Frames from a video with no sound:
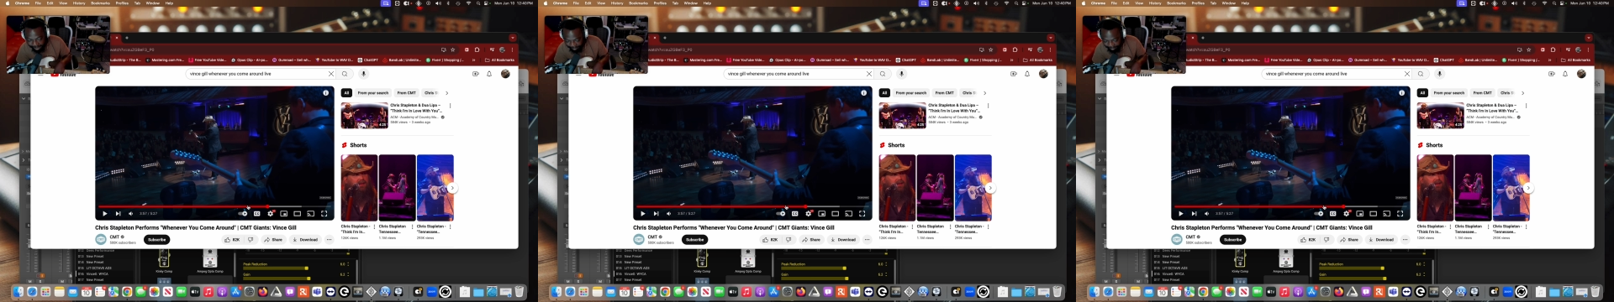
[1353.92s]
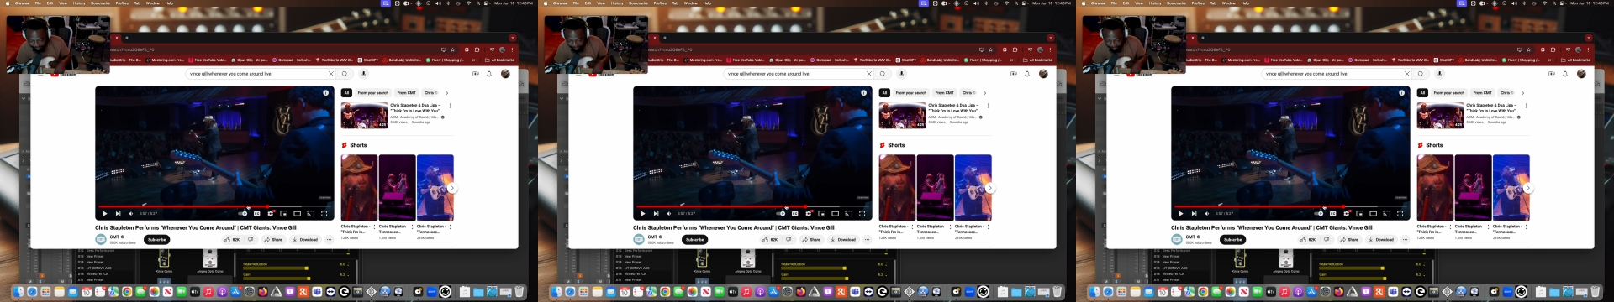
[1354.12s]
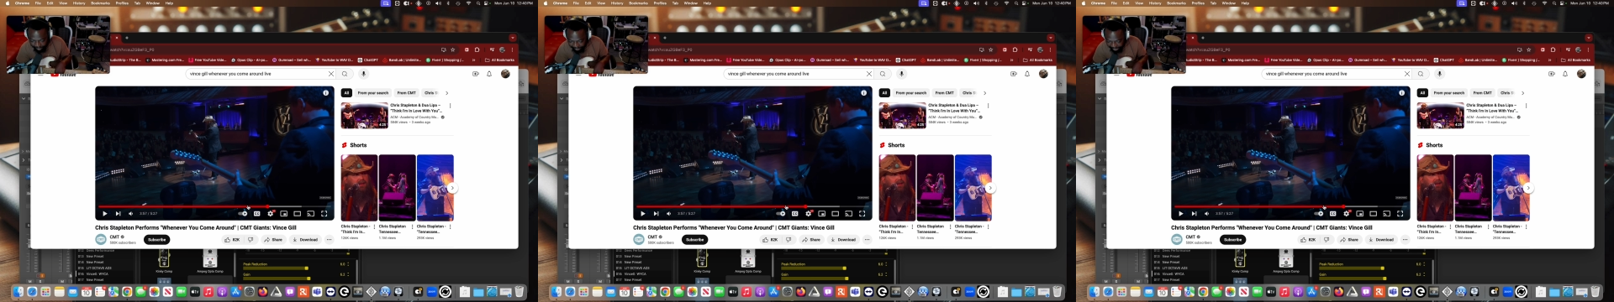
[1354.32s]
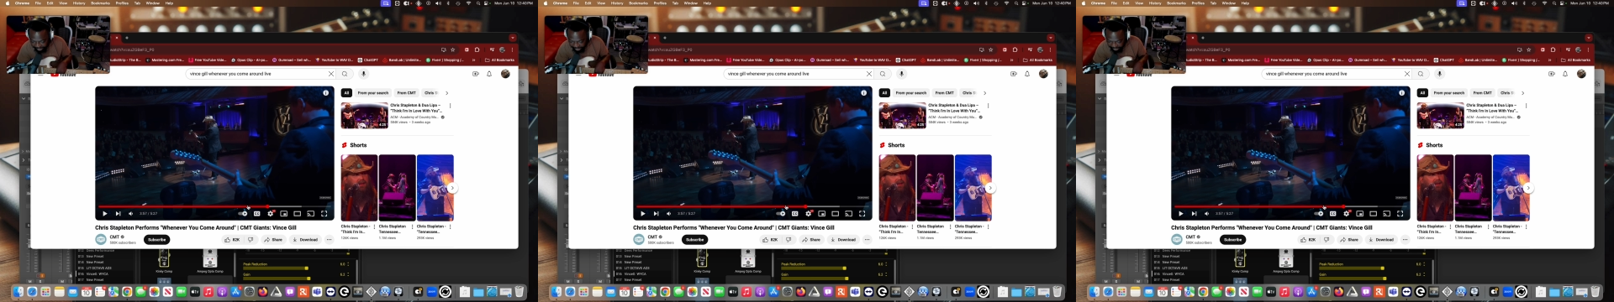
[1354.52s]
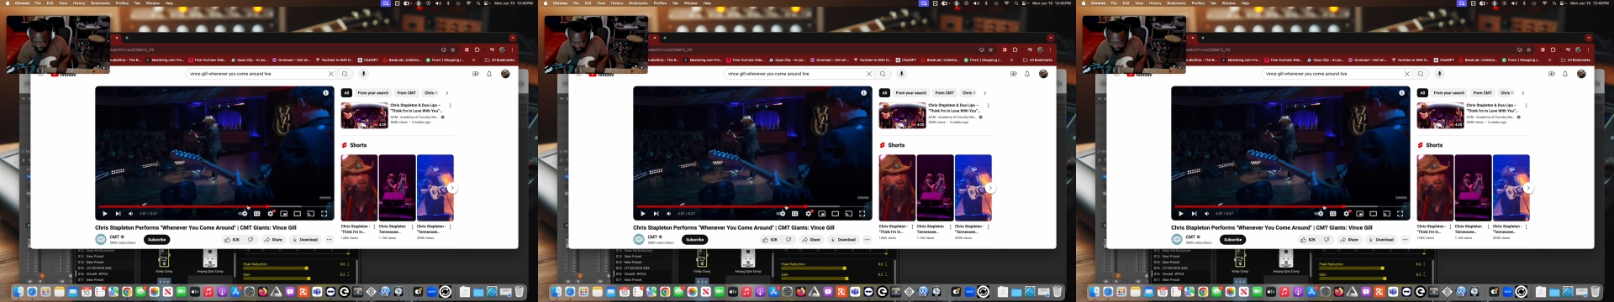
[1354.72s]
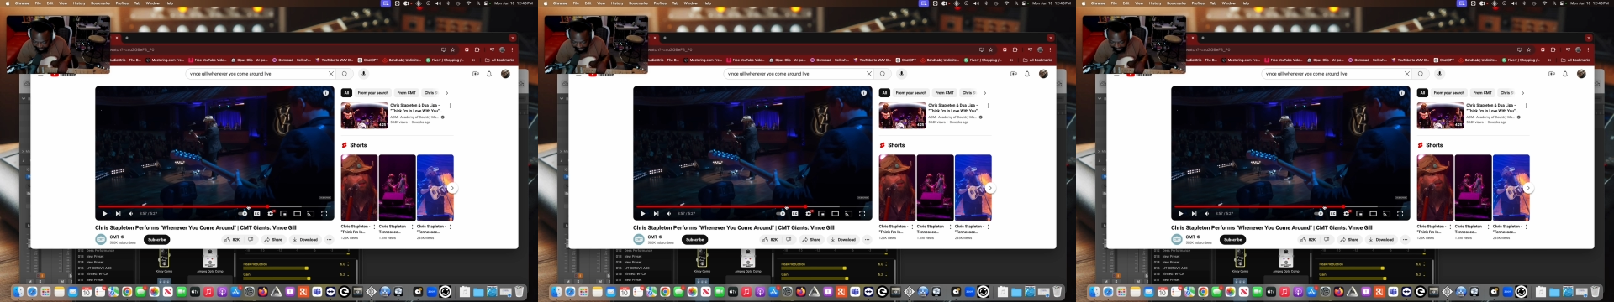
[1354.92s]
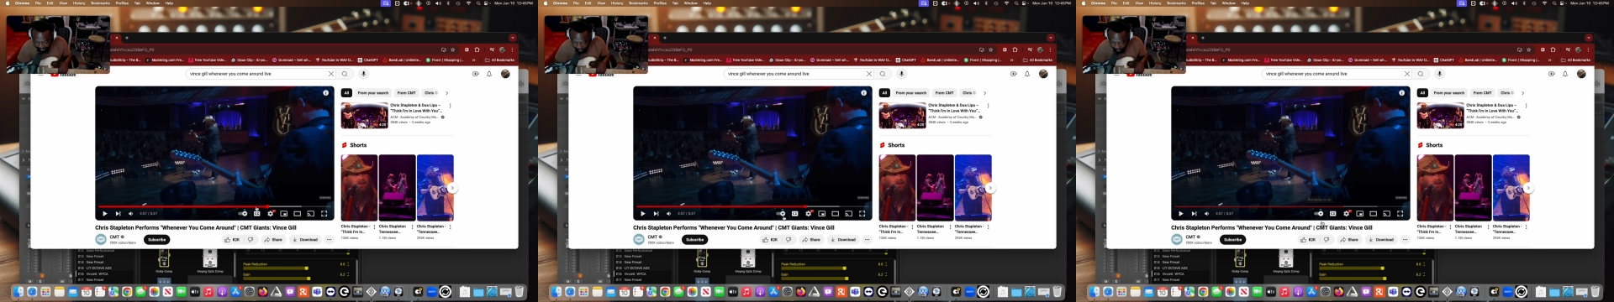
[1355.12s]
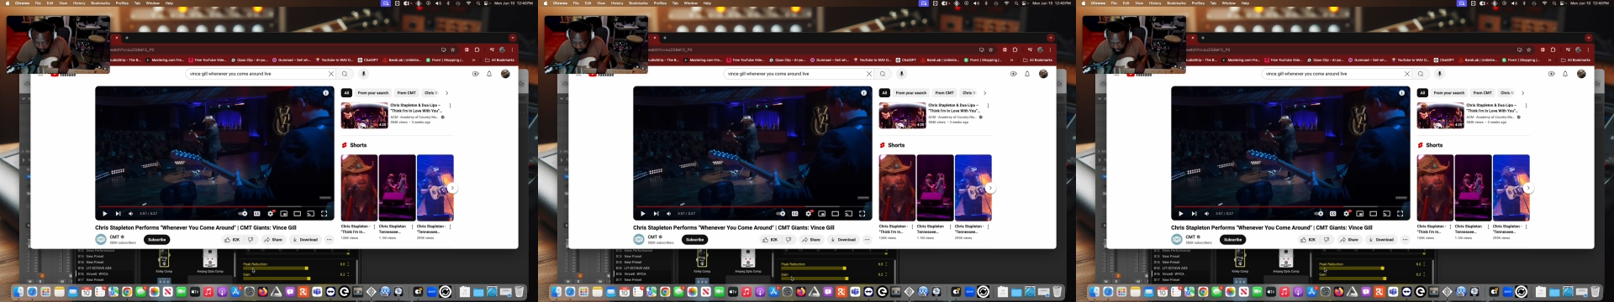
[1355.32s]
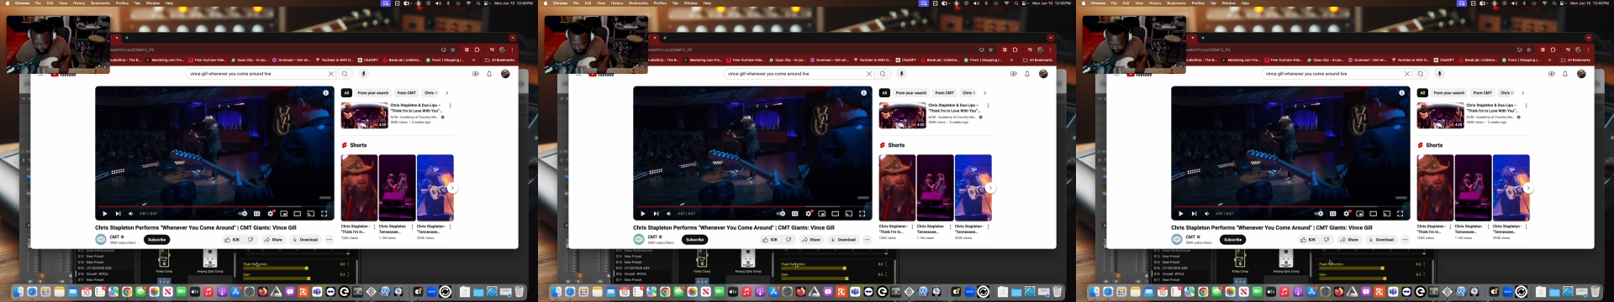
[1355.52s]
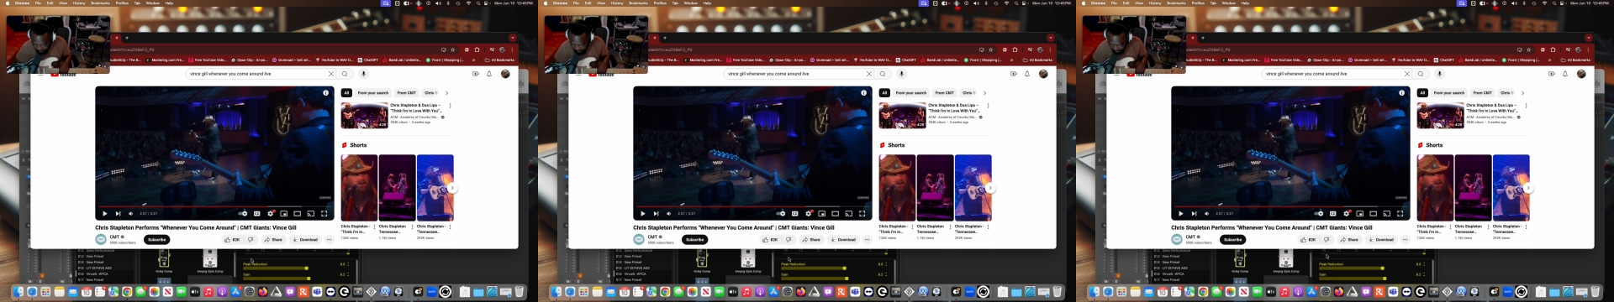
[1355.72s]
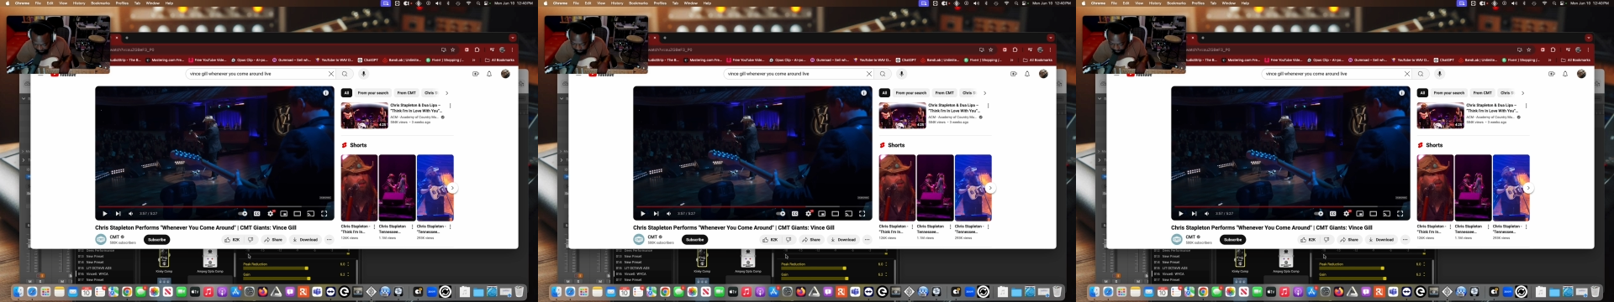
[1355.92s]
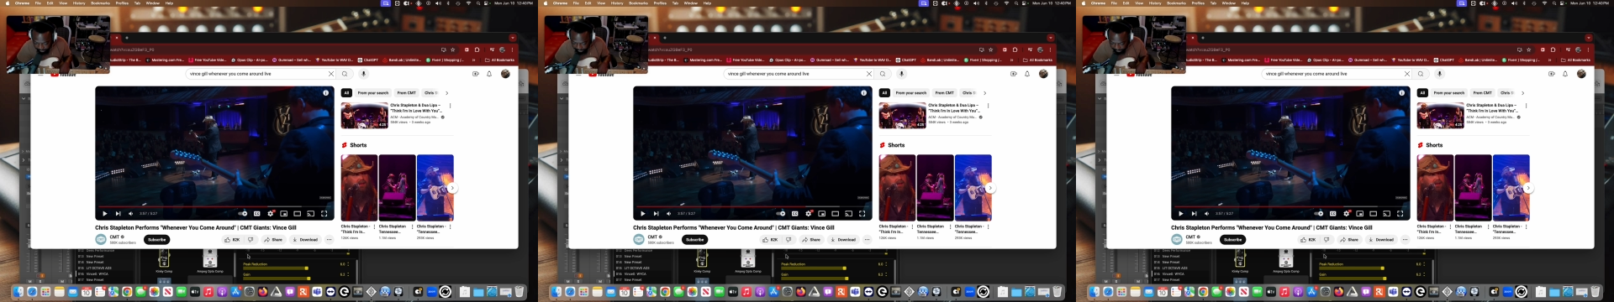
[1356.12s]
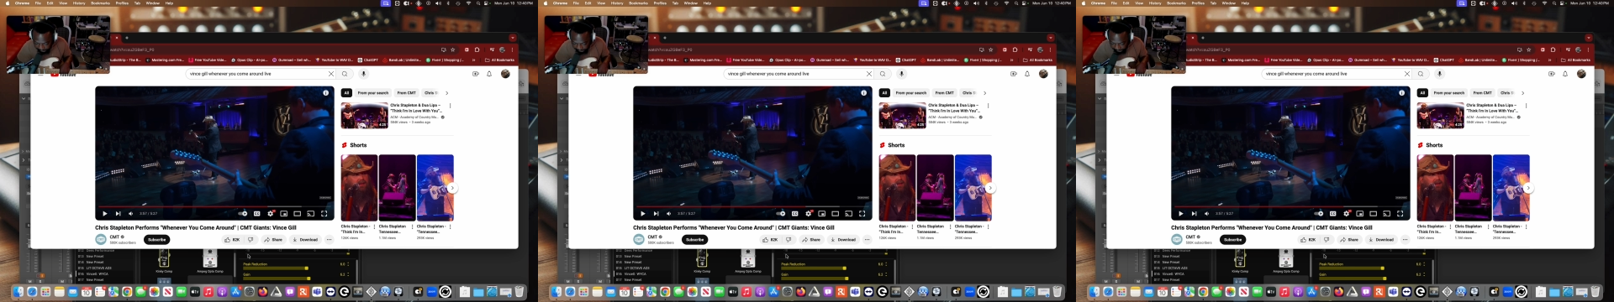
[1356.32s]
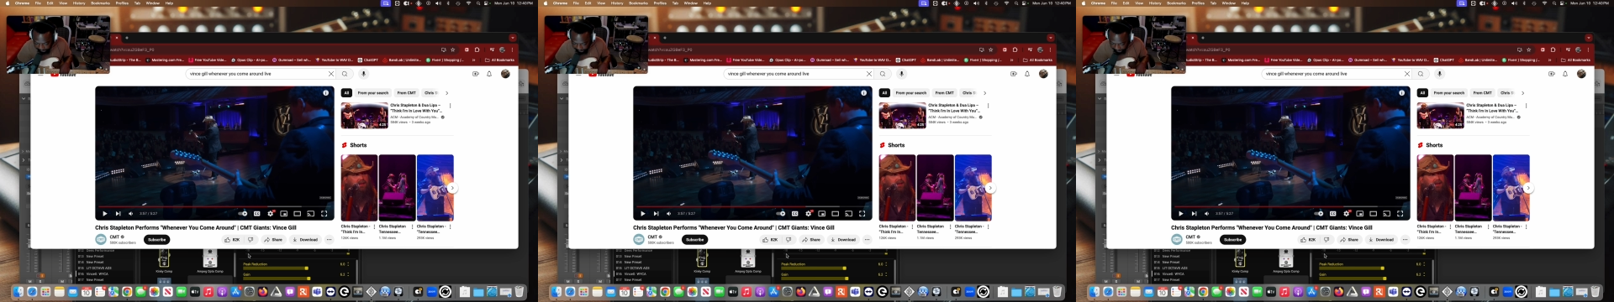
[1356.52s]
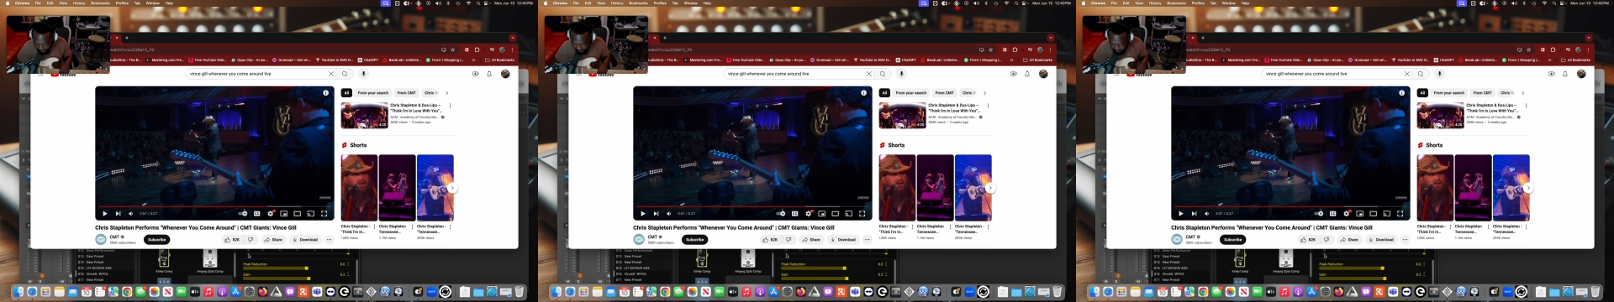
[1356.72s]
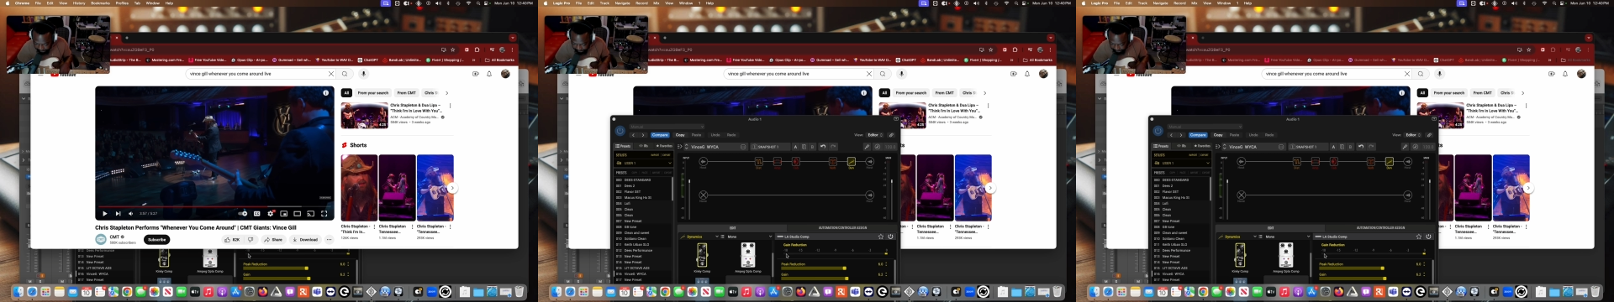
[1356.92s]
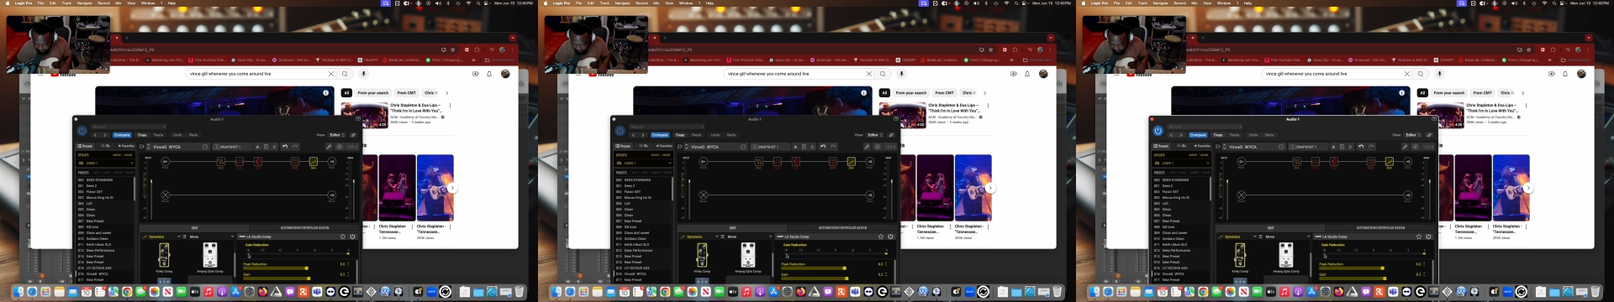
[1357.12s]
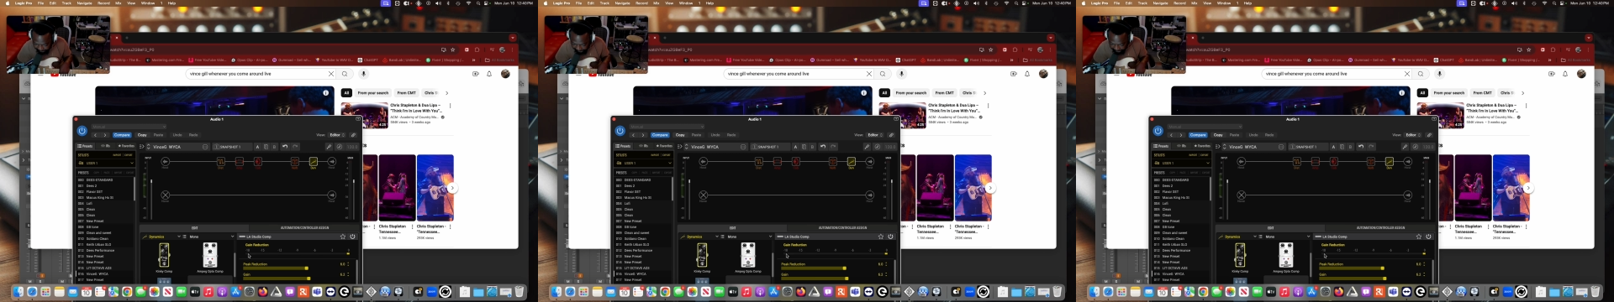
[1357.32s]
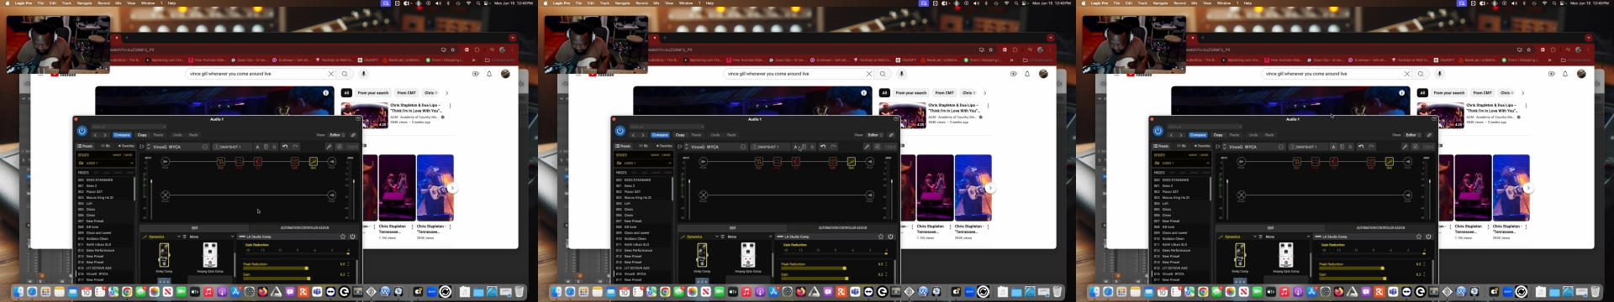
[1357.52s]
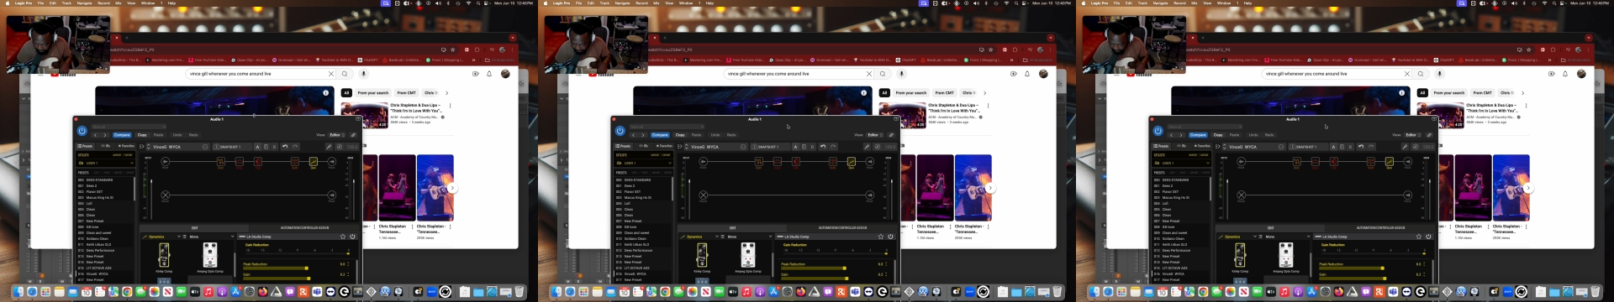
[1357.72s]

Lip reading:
(no speaker visible)